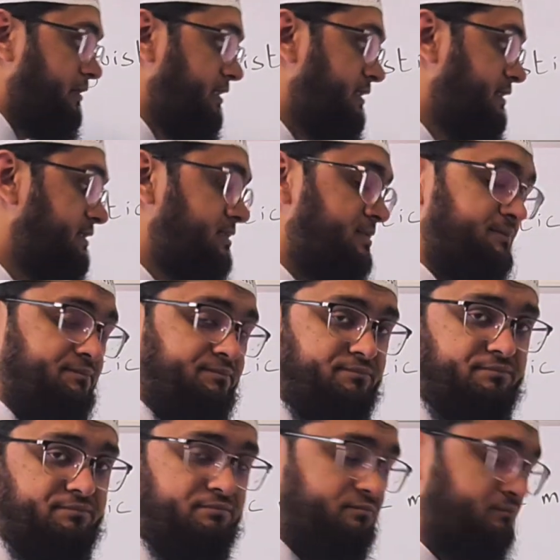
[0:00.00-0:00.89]
means
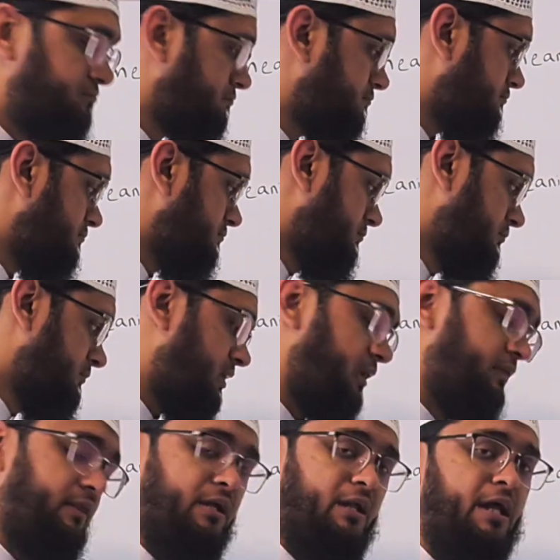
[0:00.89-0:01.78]

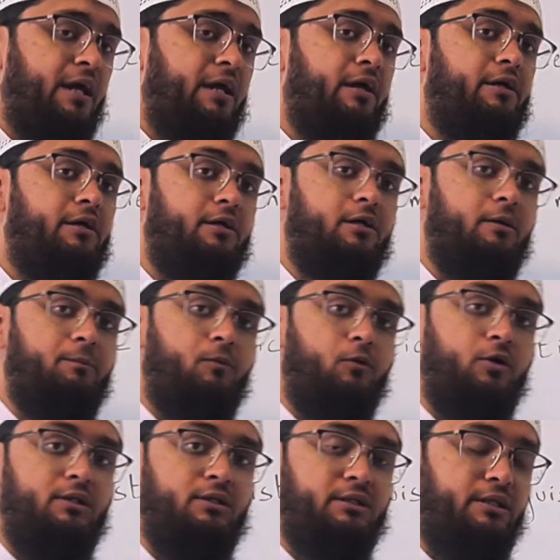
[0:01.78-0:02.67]
the diacritical
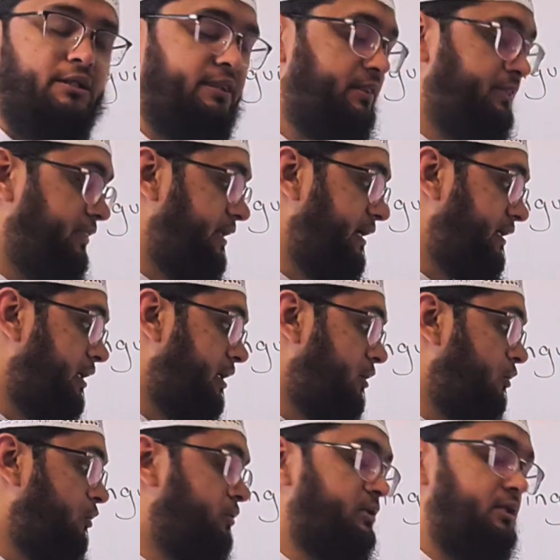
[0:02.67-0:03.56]
point that
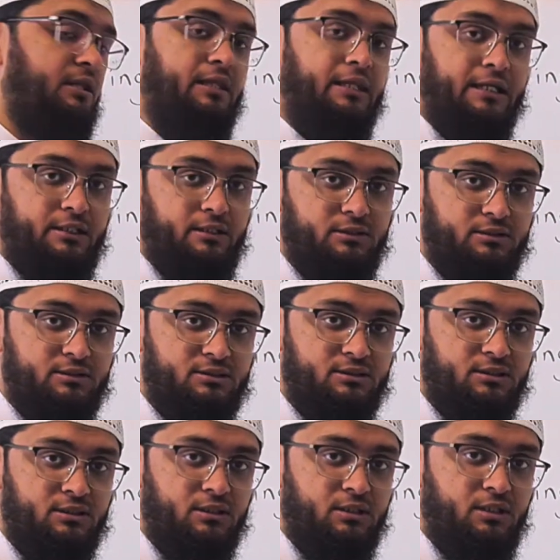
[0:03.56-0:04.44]
are on the
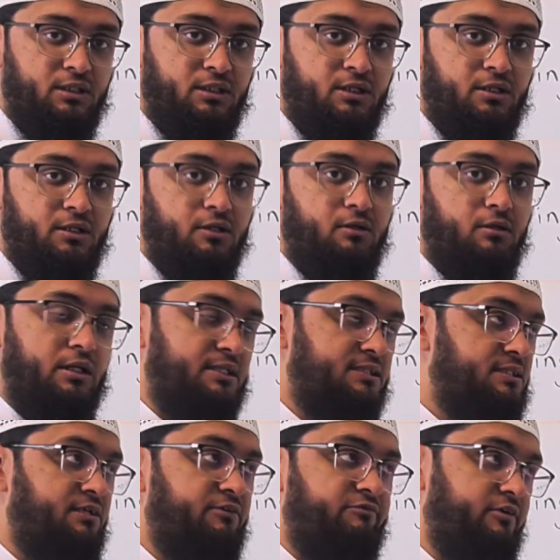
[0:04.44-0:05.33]
letters,
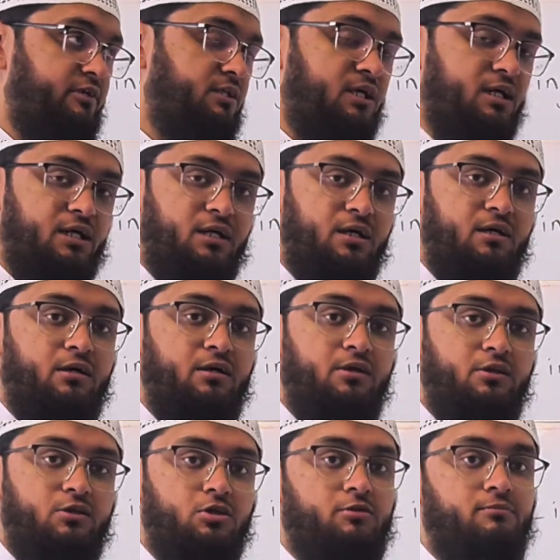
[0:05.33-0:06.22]
let's say fatha,
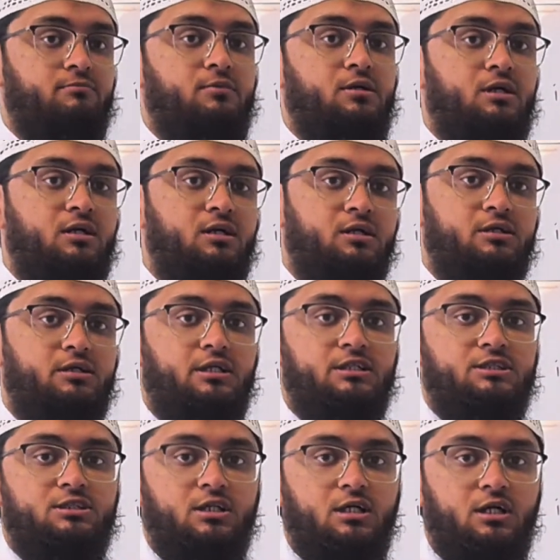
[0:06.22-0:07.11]
dhamma,
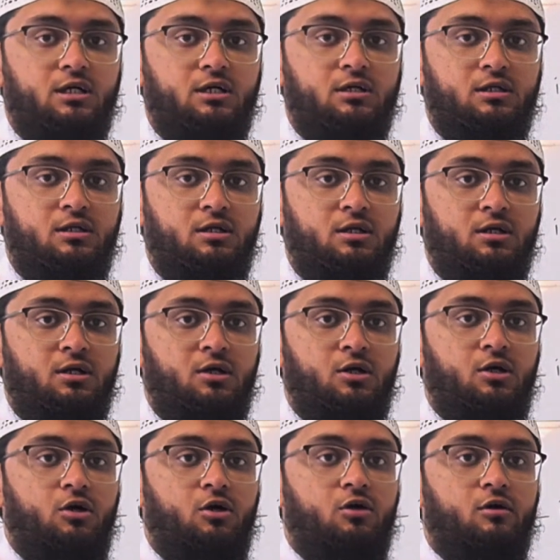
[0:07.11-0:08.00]
kasra,
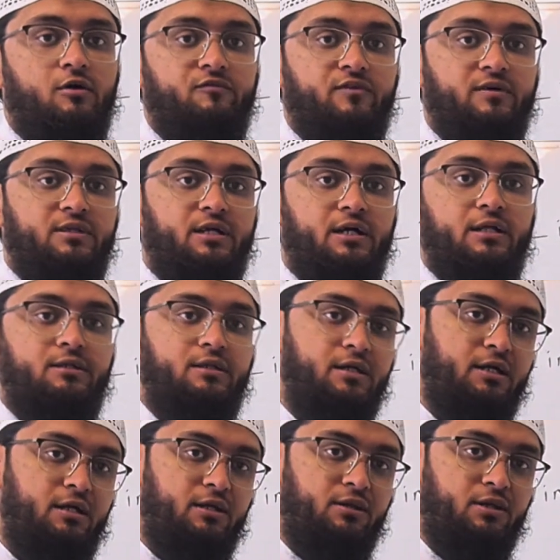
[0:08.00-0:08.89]
or
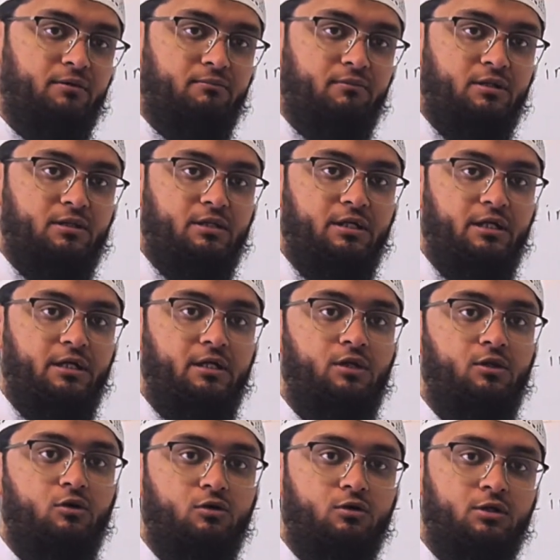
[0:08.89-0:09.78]
fathatain,
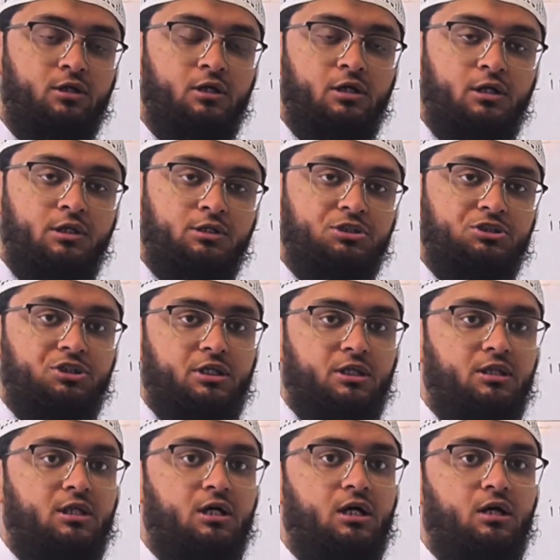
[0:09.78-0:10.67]
dhammatain, or
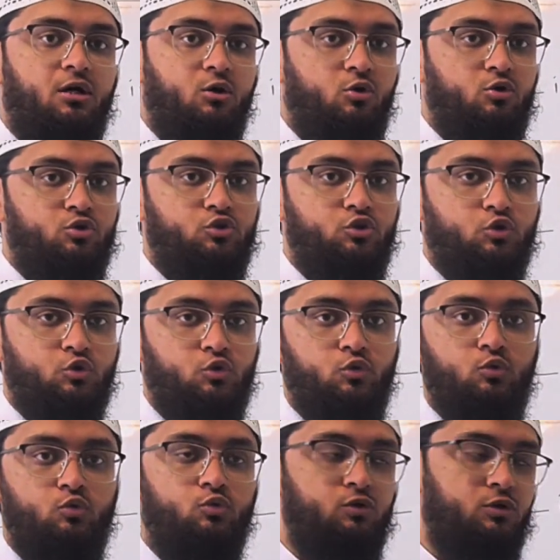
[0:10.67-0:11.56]
shadda, or
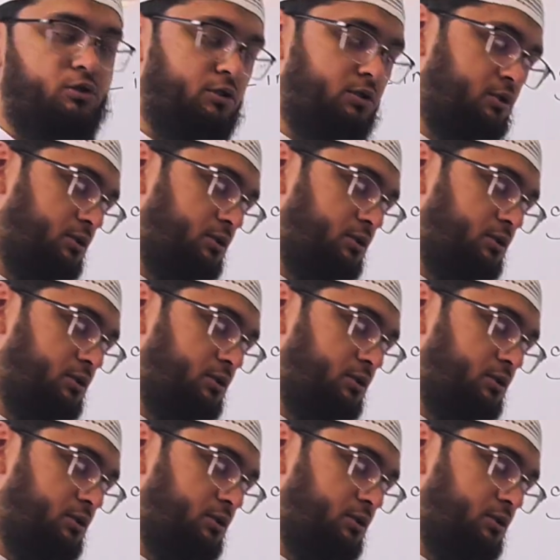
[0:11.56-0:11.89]
sukoon.